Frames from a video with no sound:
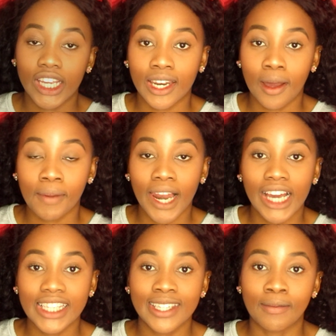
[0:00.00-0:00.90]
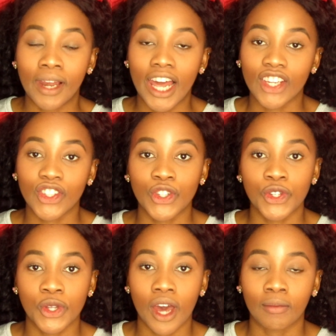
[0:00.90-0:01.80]
gonna apply some
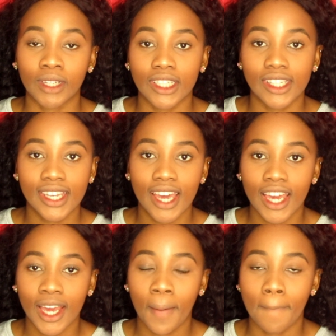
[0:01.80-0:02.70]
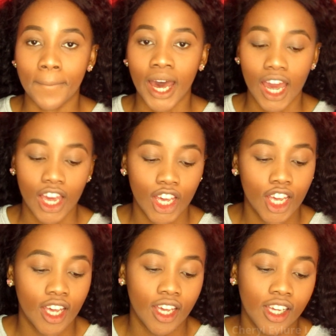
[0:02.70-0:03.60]
lashes, so I'm gonna take my
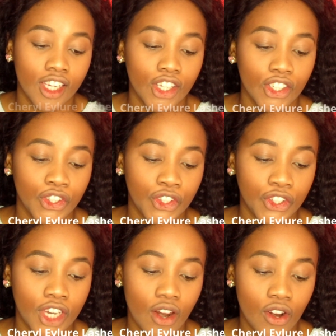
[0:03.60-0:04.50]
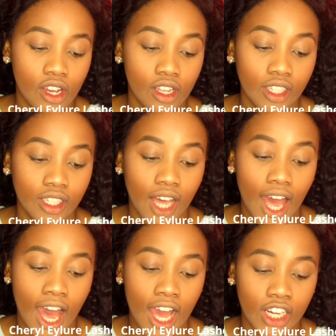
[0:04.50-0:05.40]
Cheryl
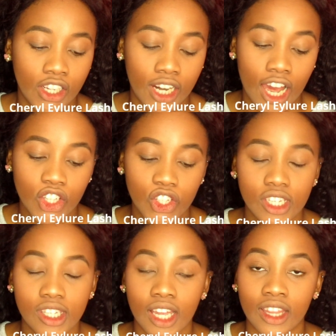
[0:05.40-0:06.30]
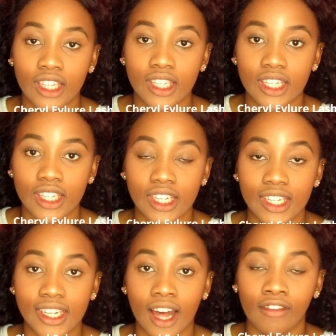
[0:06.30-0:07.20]
Eyelid Lashes, and this is the
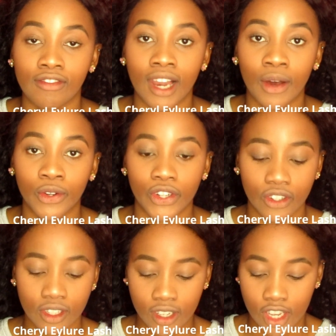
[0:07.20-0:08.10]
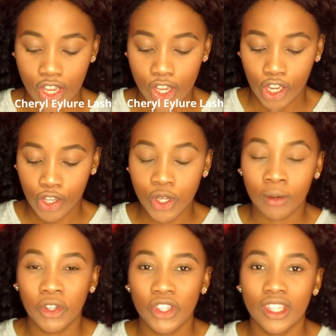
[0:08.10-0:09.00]
style Flower Girl. So
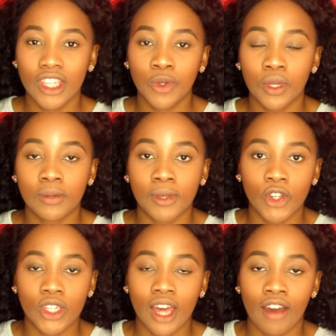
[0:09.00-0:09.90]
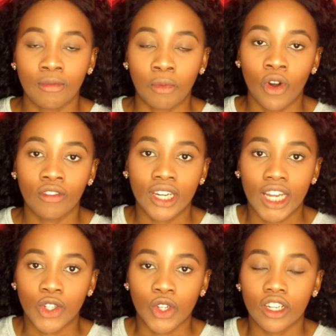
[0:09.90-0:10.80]
I'm using these ones because they have more of a
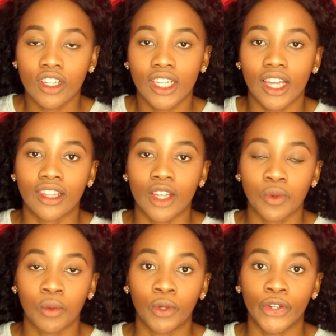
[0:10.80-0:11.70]
natural look, and that's what we're